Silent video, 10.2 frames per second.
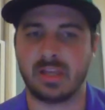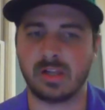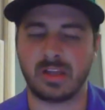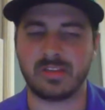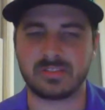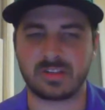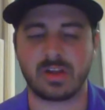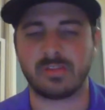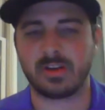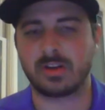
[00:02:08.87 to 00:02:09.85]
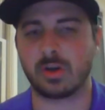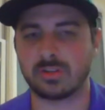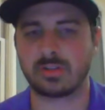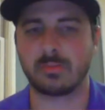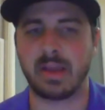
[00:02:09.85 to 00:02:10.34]
He leaves Cleveland,
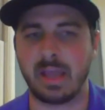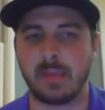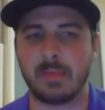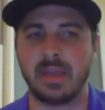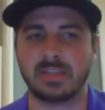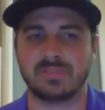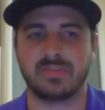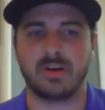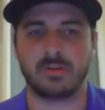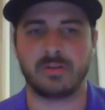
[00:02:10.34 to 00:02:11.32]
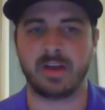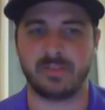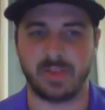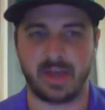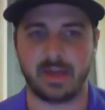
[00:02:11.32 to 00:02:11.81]
goes to Miami. He's vilified
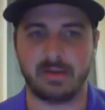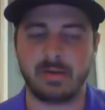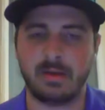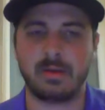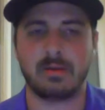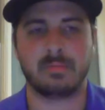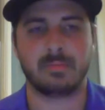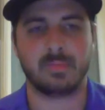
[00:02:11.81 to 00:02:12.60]
for that.